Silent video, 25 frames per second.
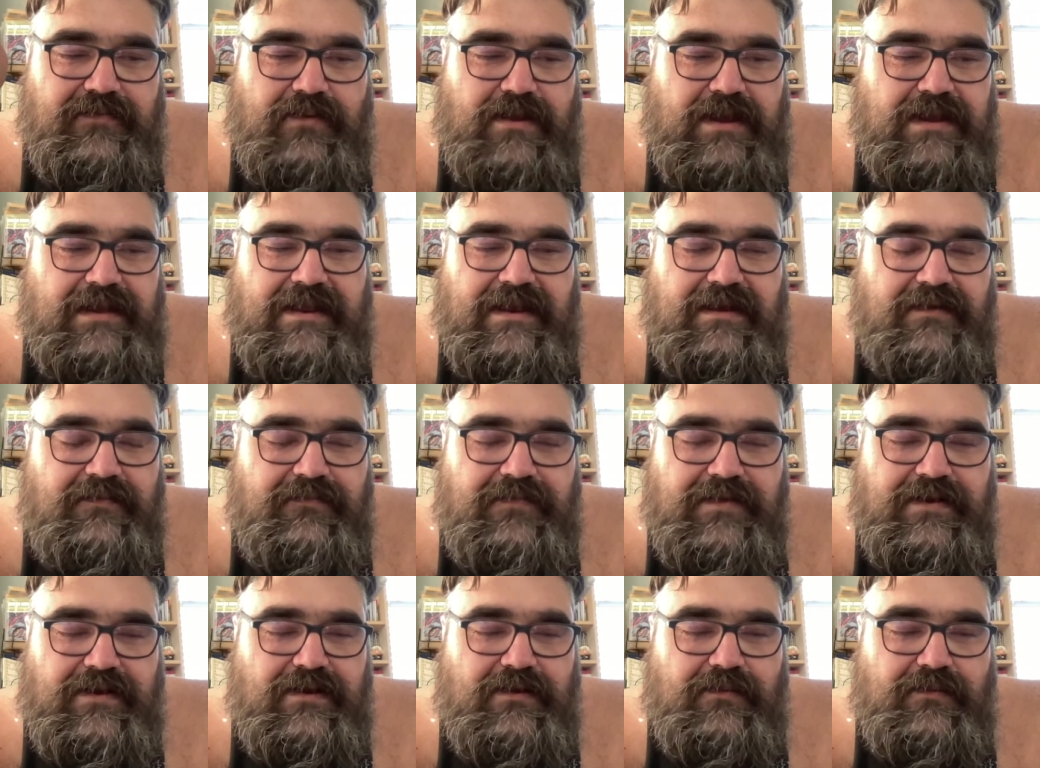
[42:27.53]
I got to
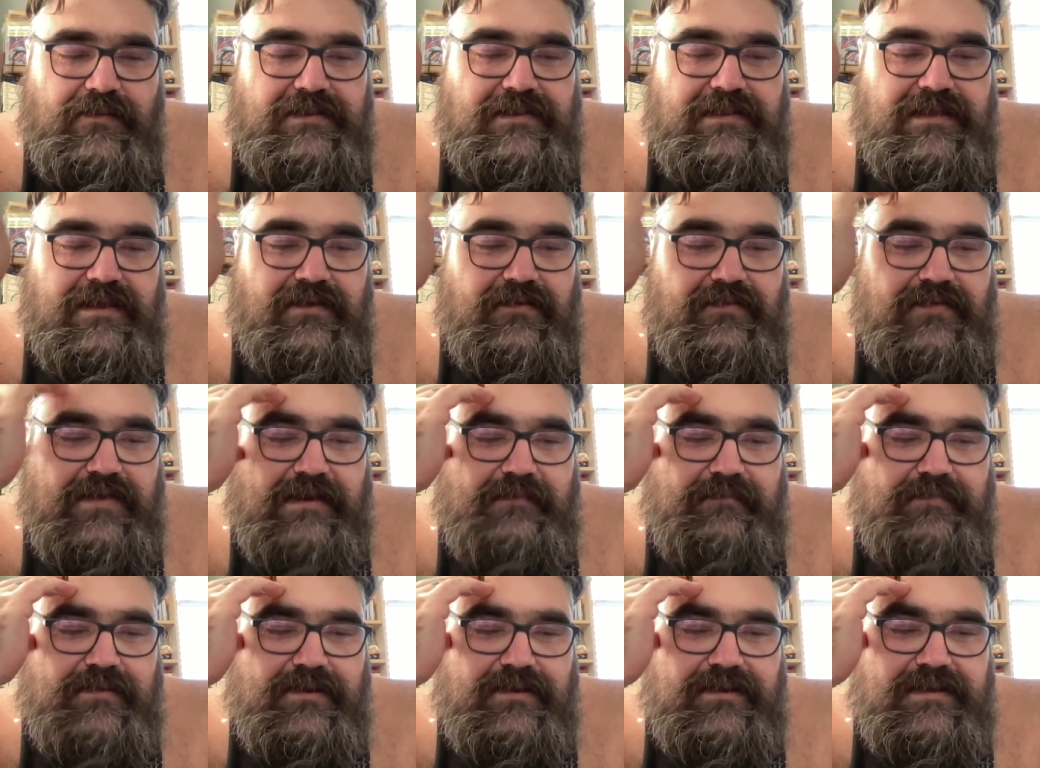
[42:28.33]
figure out what the hell
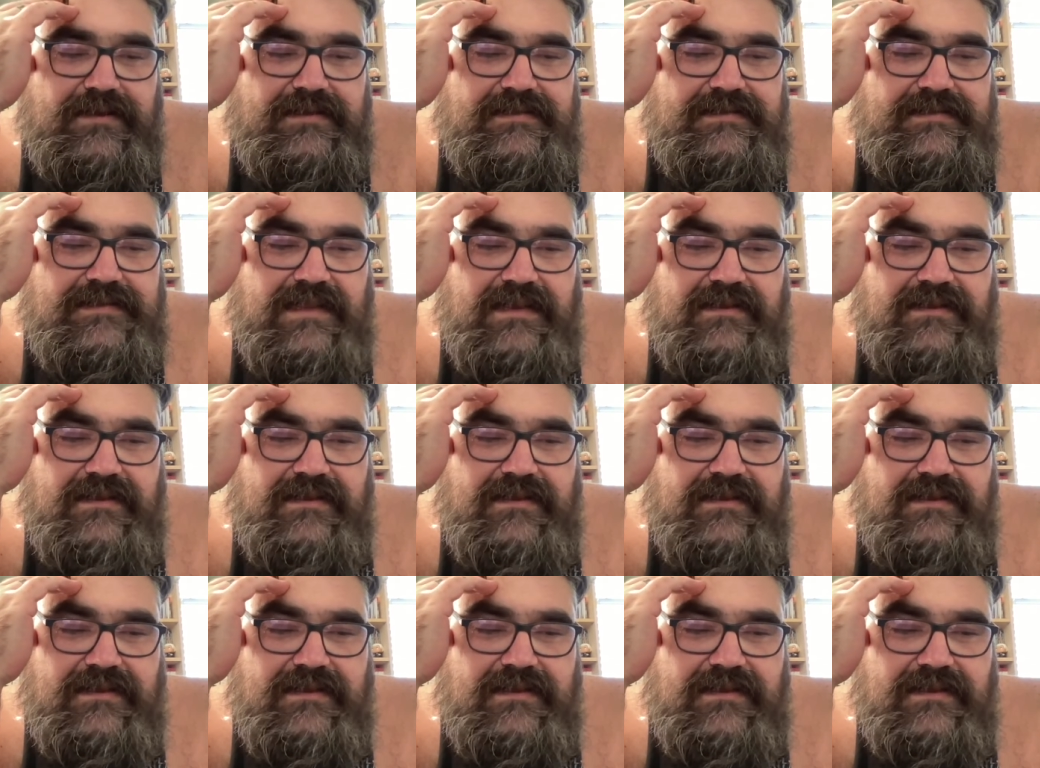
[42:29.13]
that book is.